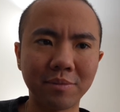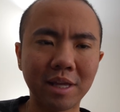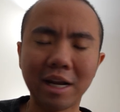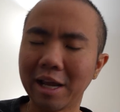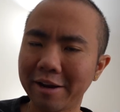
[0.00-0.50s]

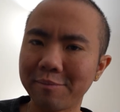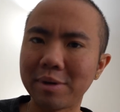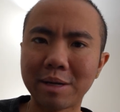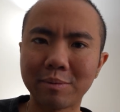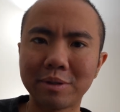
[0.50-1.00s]
that I hadn't been
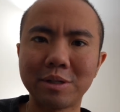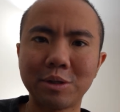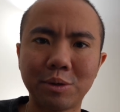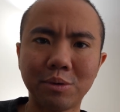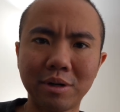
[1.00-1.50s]
able to
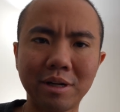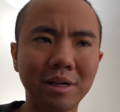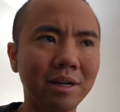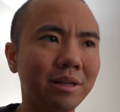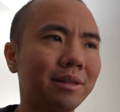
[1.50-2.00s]
do,
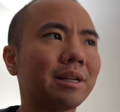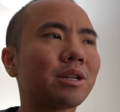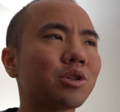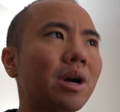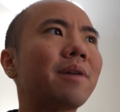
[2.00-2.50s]
like
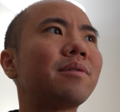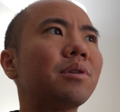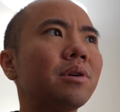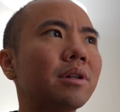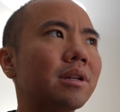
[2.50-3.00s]

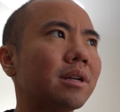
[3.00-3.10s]
travel